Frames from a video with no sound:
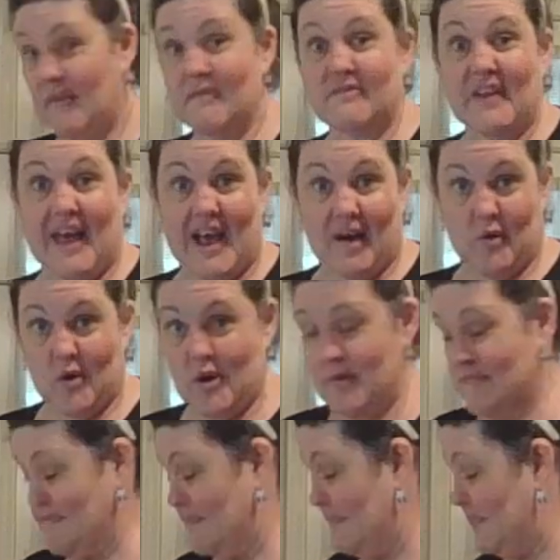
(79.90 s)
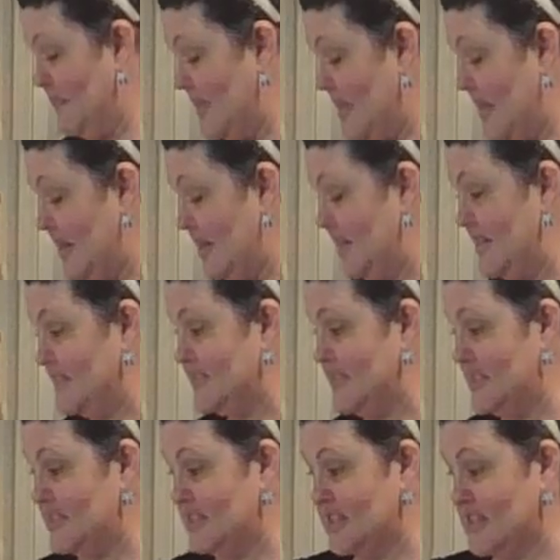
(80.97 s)
flour, and in this
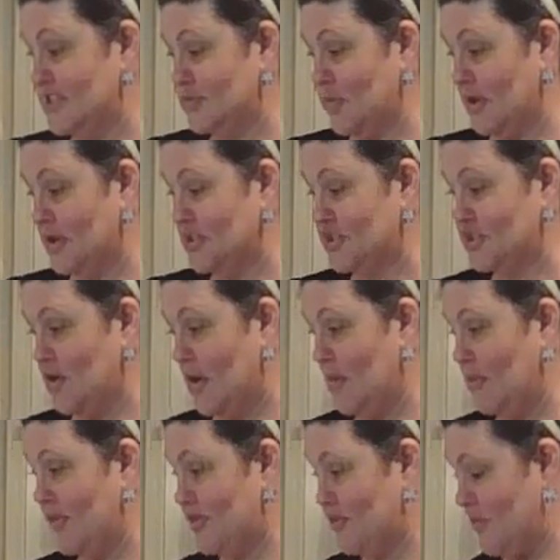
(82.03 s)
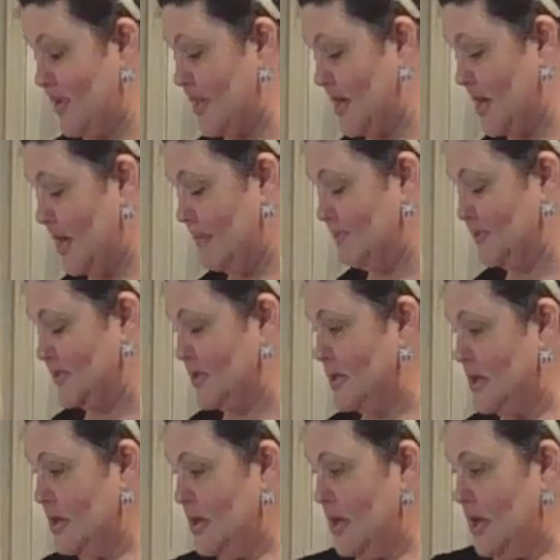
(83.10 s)
instance, we're going to start with 3 cups
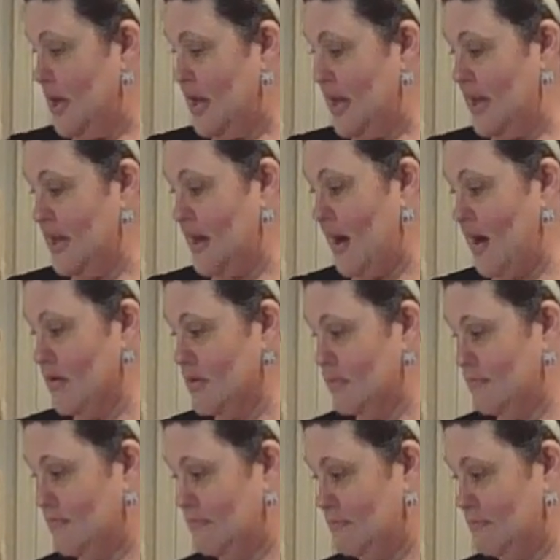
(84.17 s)
in our